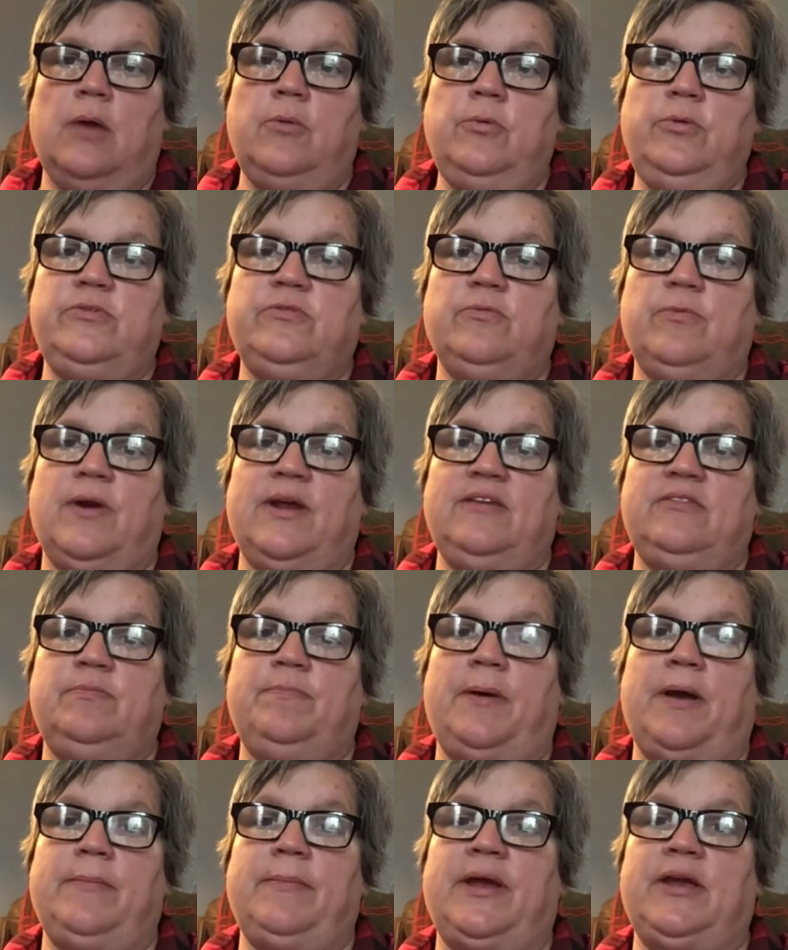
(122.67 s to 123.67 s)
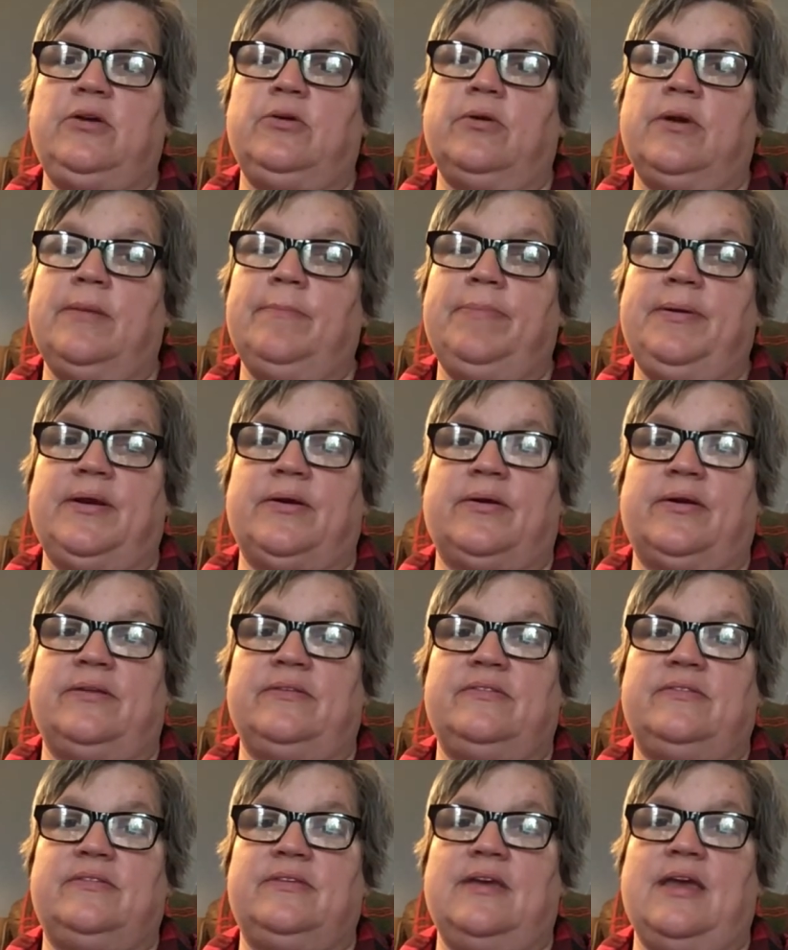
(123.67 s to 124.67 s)
was raised by my
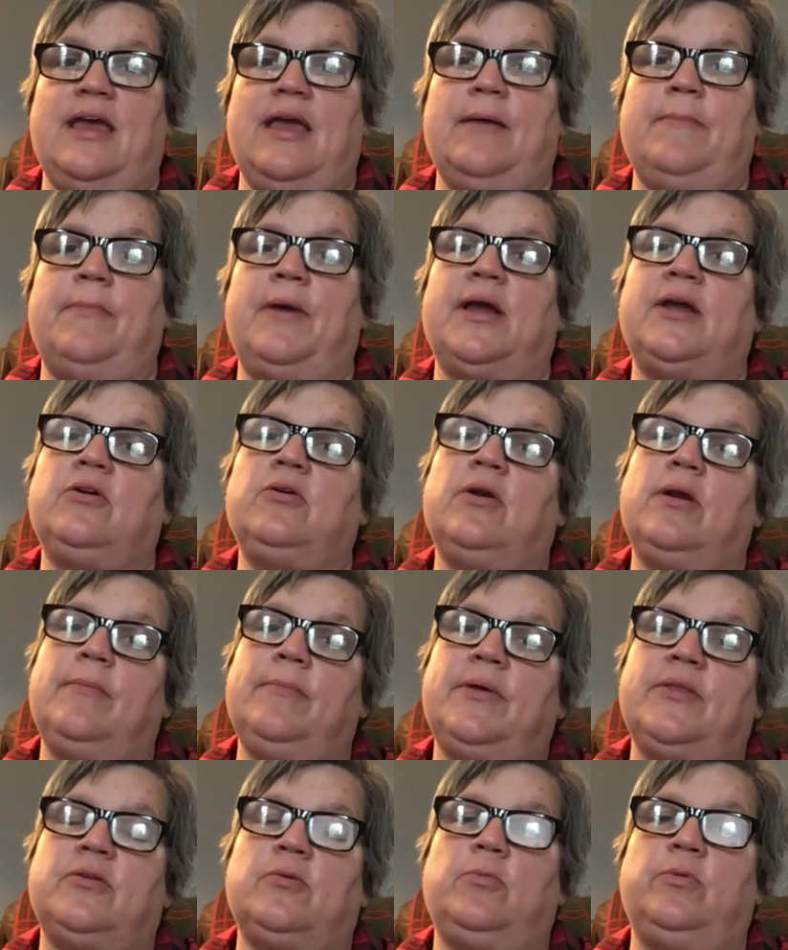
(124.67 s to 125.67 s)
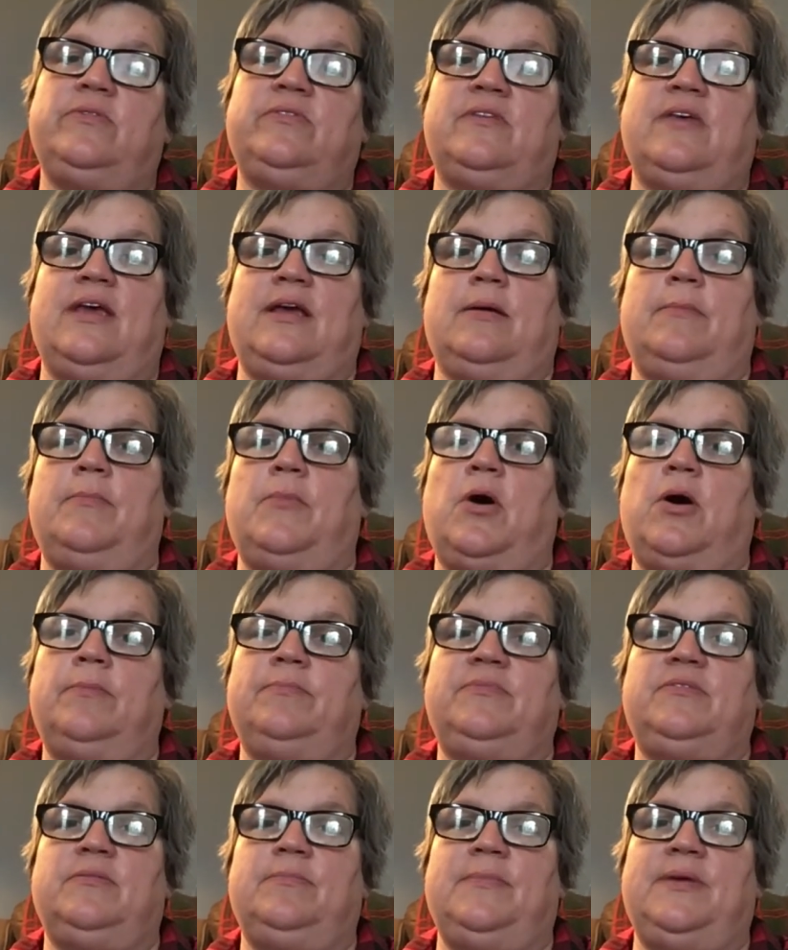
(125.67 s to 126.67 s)
grandparents, and my grandmother was like a mom
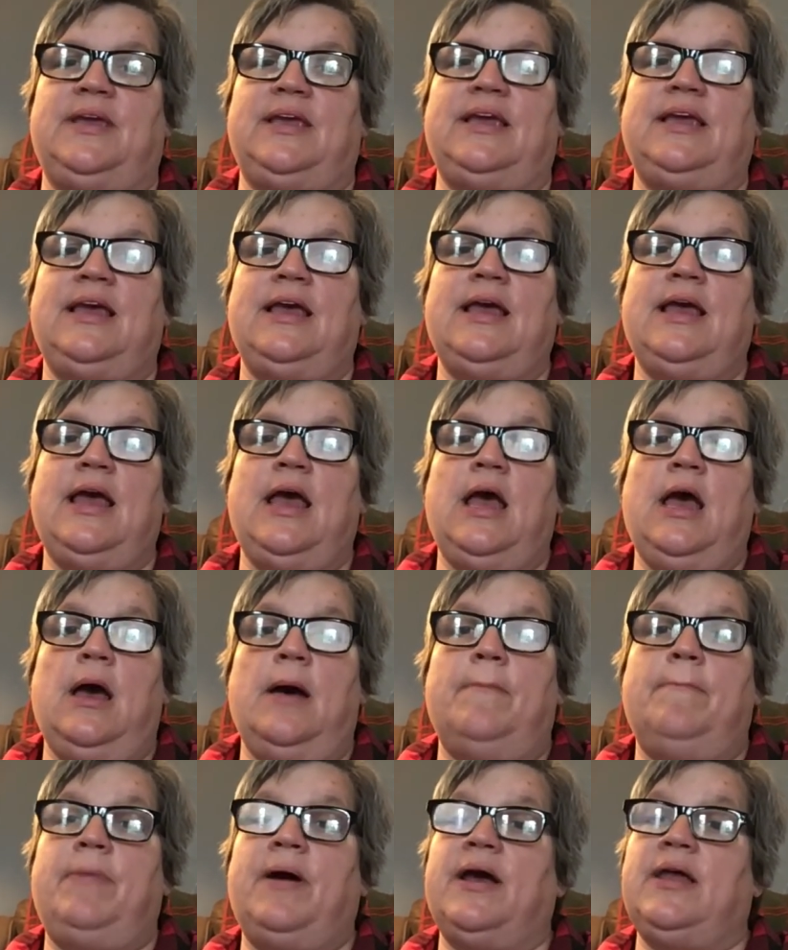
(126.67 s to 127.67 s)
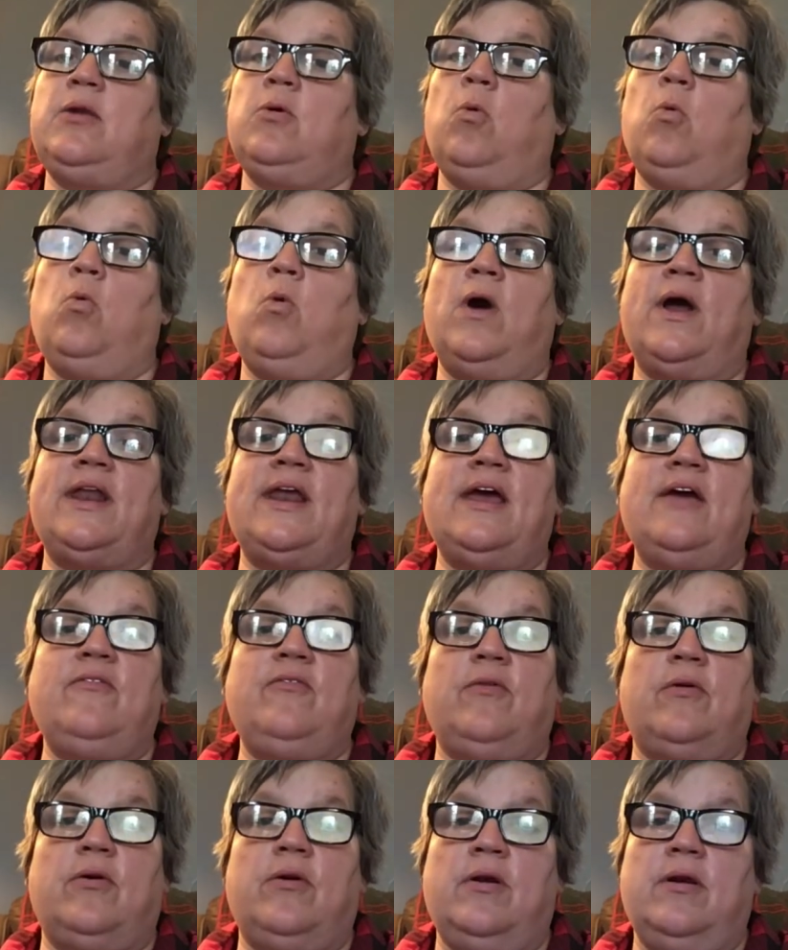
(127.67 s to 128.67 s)
to me. But
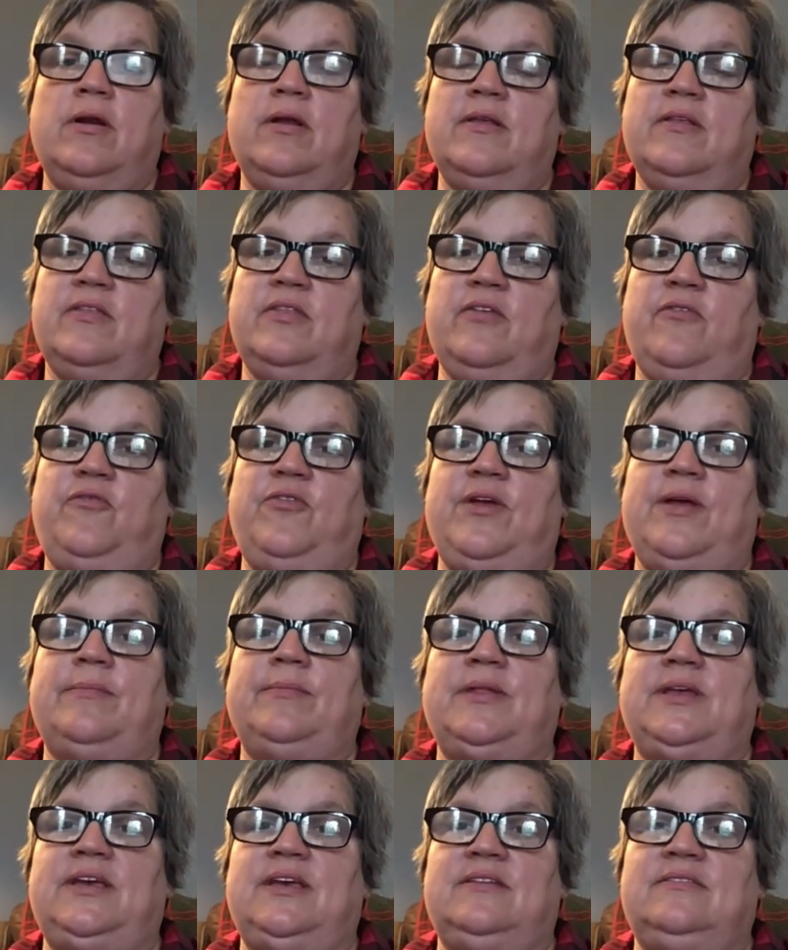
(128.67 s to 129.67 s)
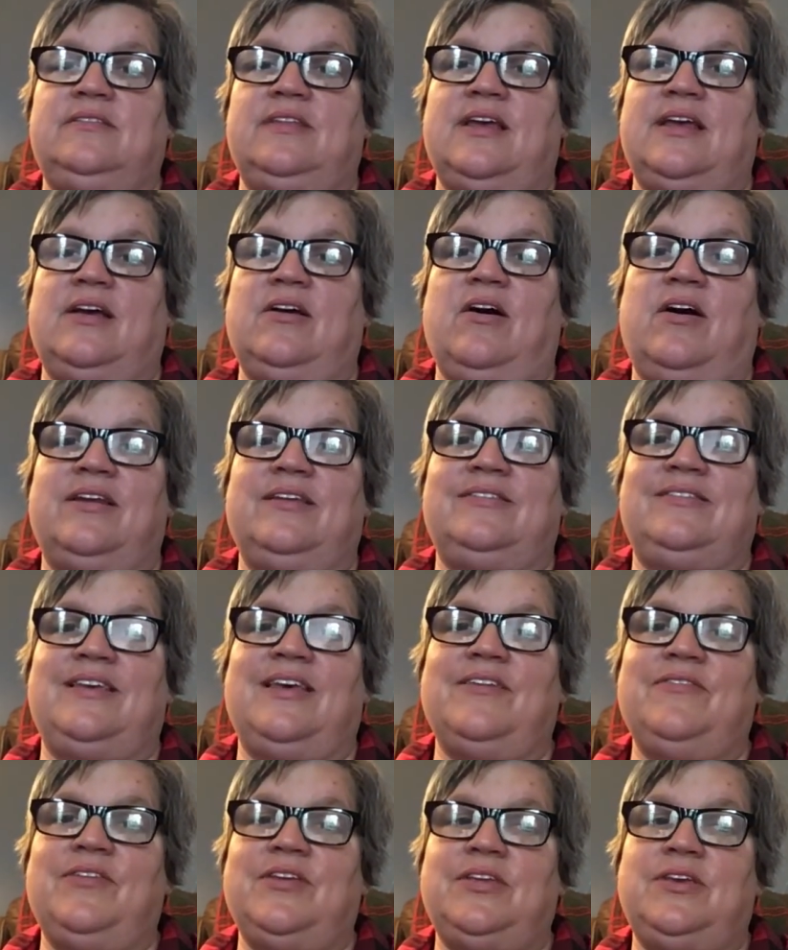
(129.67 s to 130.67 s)
whatever the family is that God has
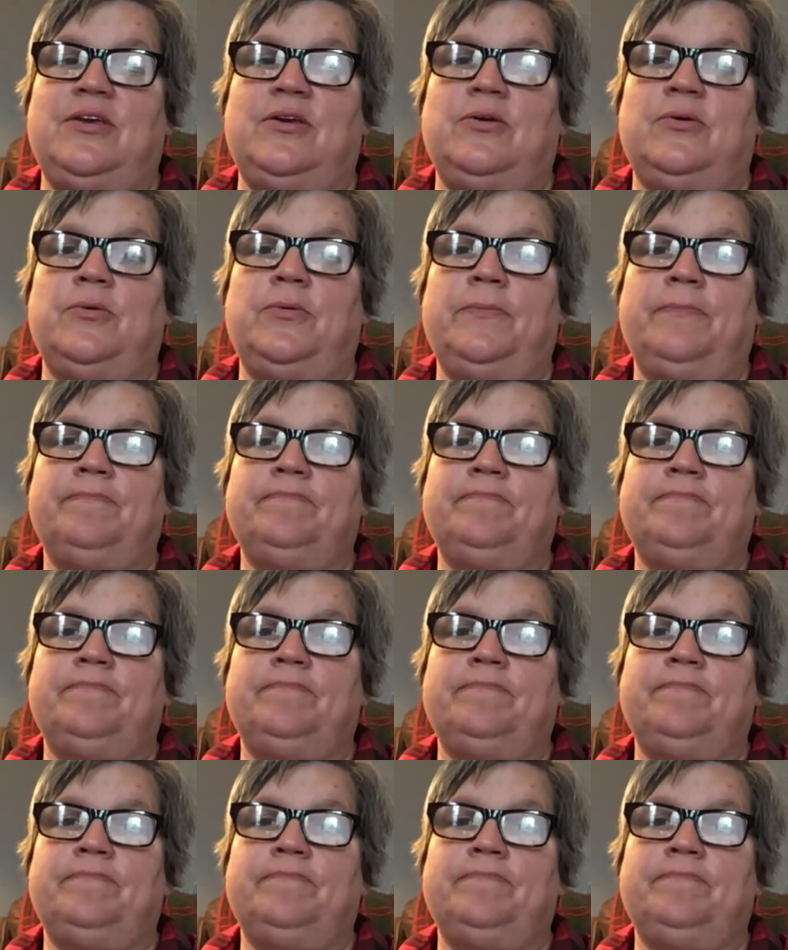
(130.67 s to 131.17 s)
given you,